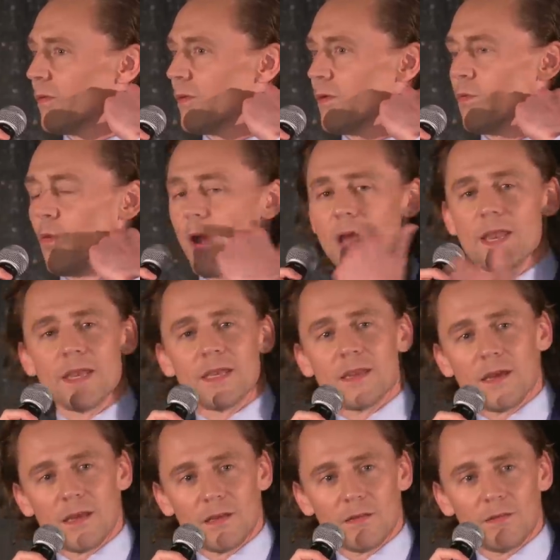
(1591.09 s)
when
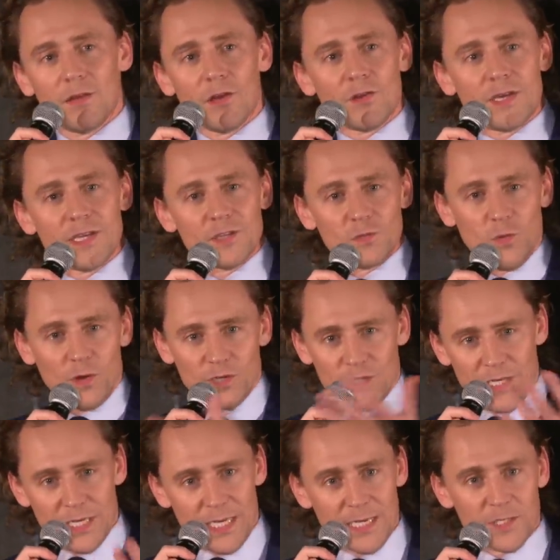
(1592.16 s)
Loki's
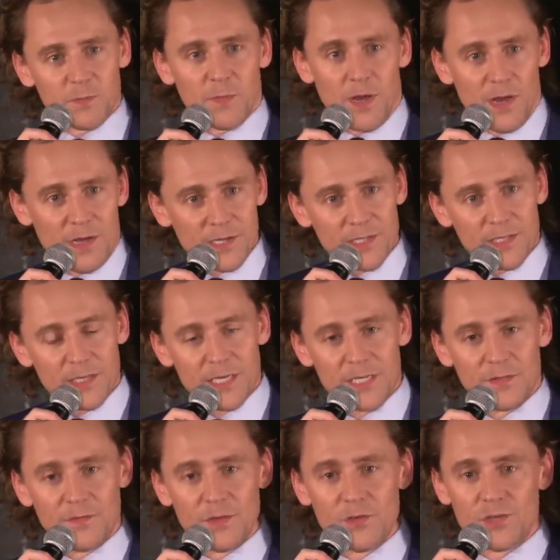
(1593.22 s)
watching his past and
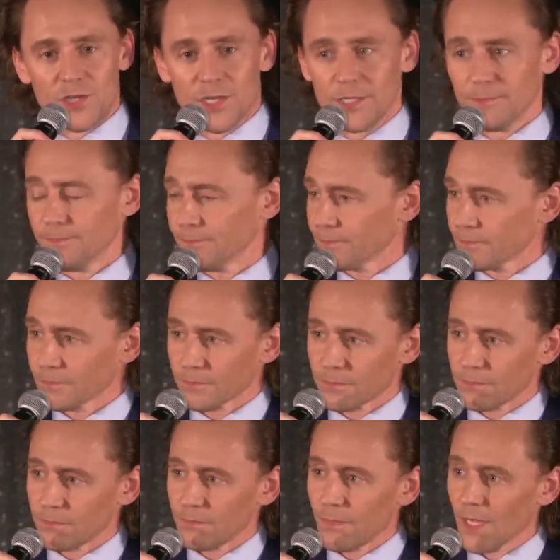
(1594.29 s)
his future,
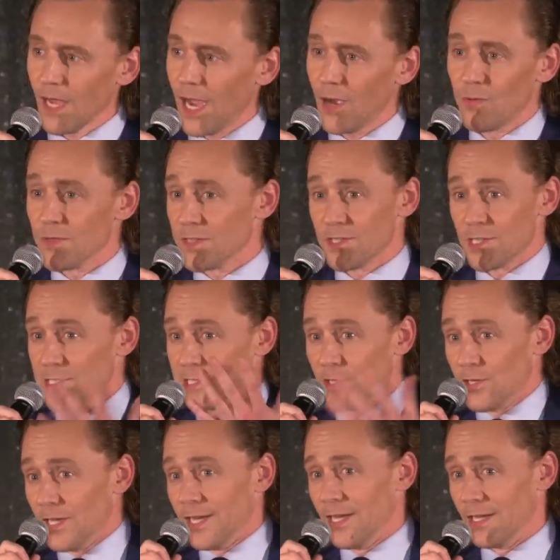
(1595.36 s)
I was just
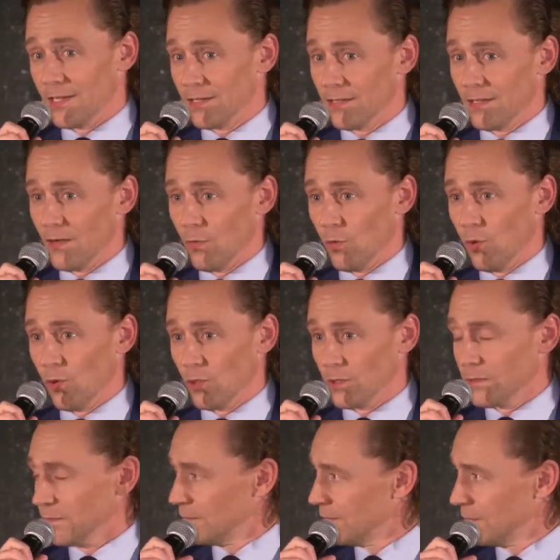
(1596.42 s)
looking at a wall.
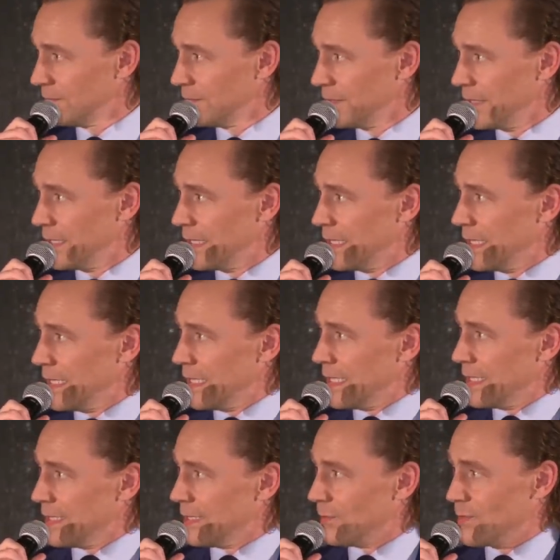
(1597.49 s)

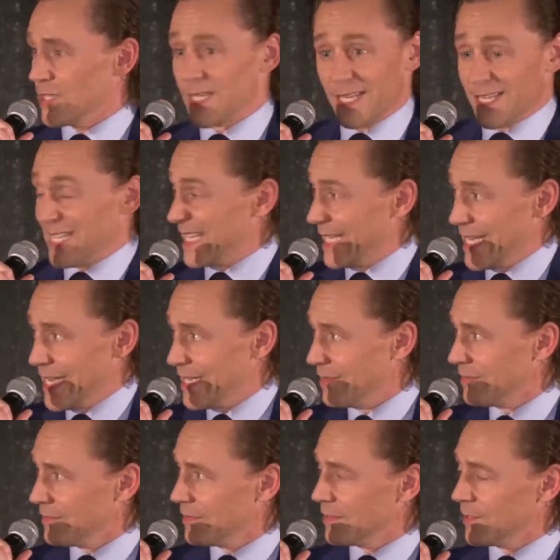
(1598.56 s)
There was nothing there.
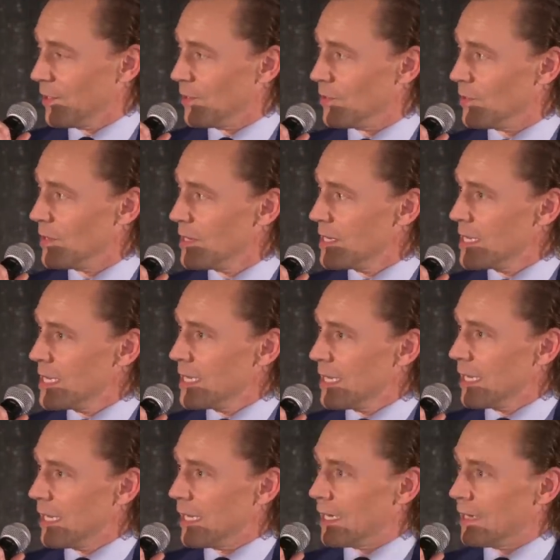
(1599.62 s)
So
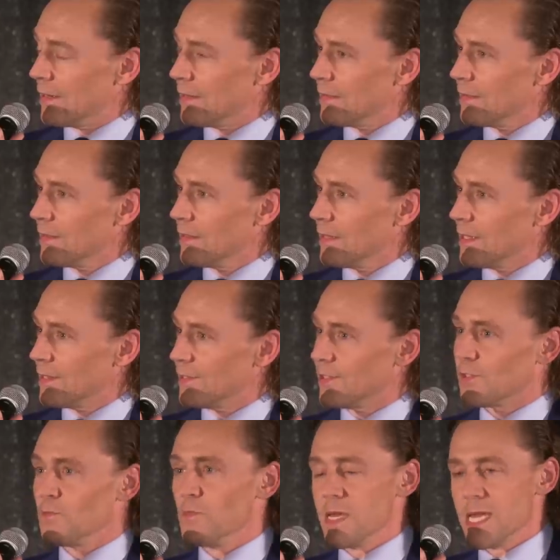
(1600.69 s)
it's
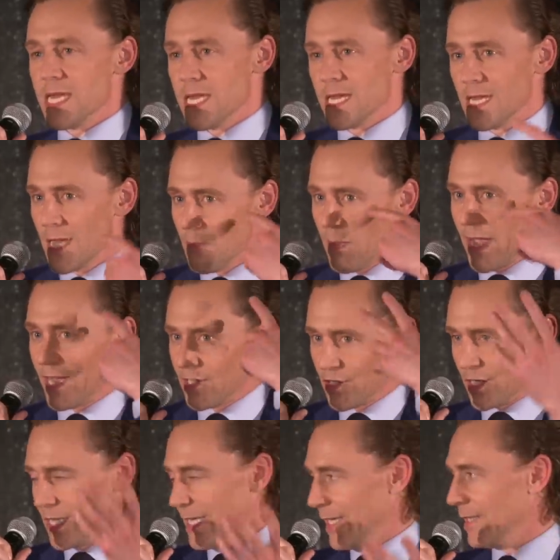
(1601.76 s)
just me
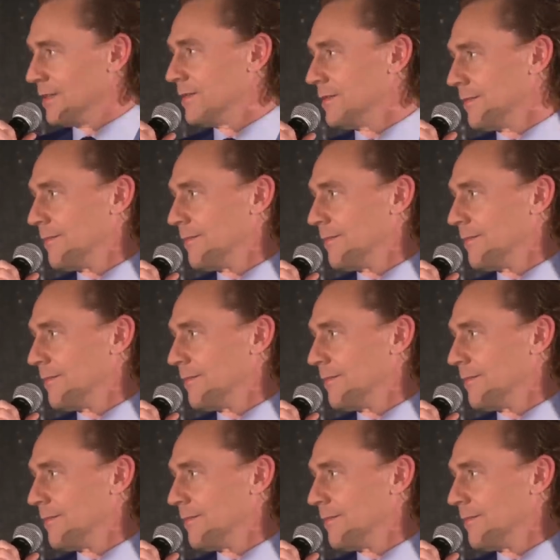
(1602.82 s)
imagining.